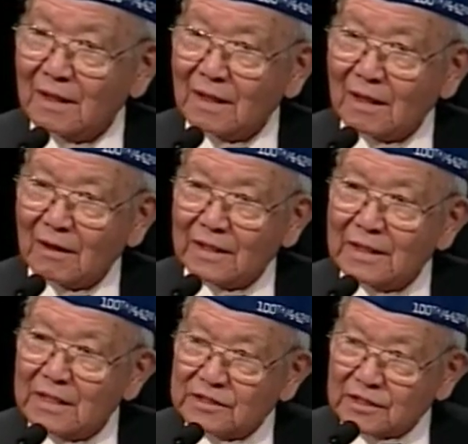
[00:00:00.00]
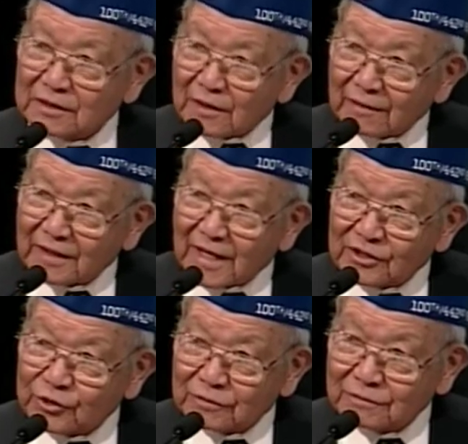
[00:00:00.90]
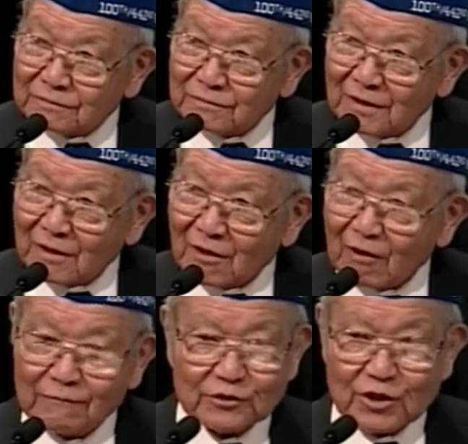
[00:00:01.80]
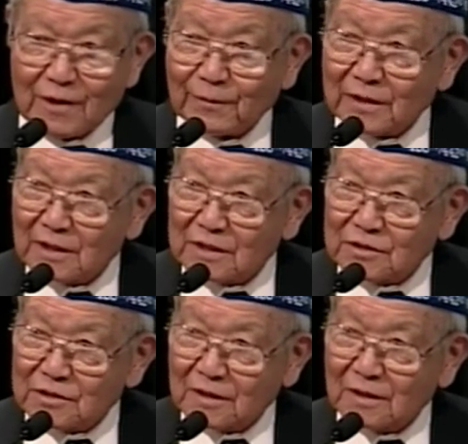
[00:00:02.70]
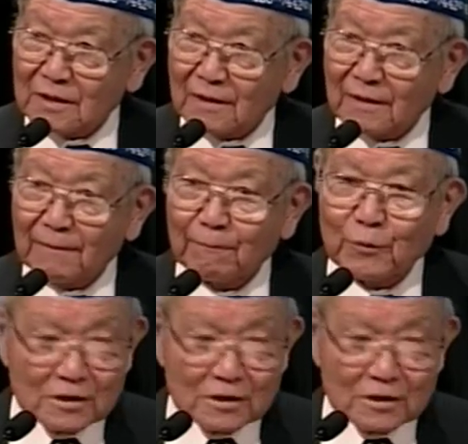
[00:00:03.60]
uh, in his interrogation of a Japanese uh,